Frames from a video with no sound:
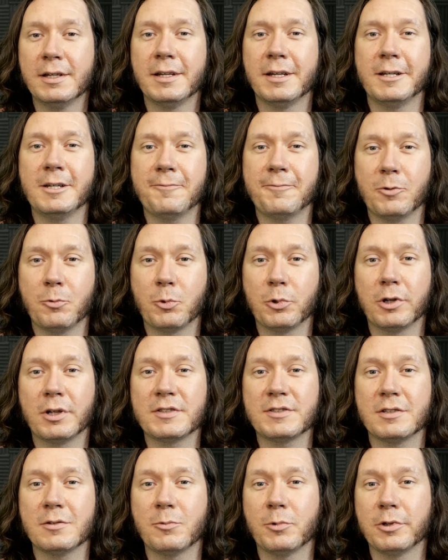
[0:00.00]
And if it
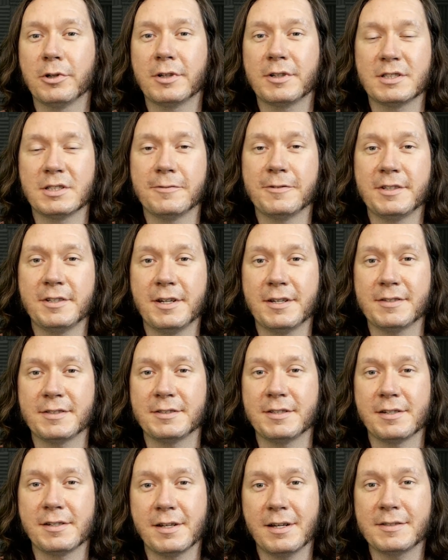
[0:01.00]
works, it works. If it doesn't,
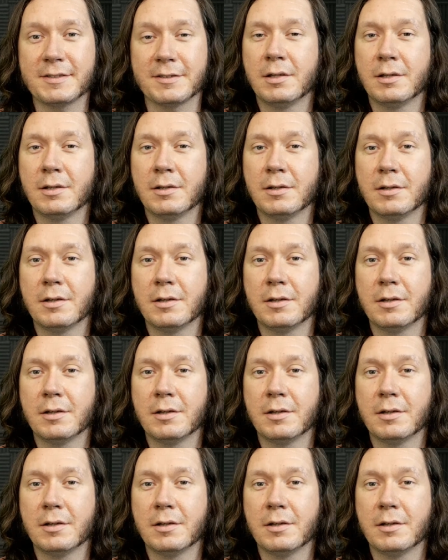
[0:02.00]
it doesn't.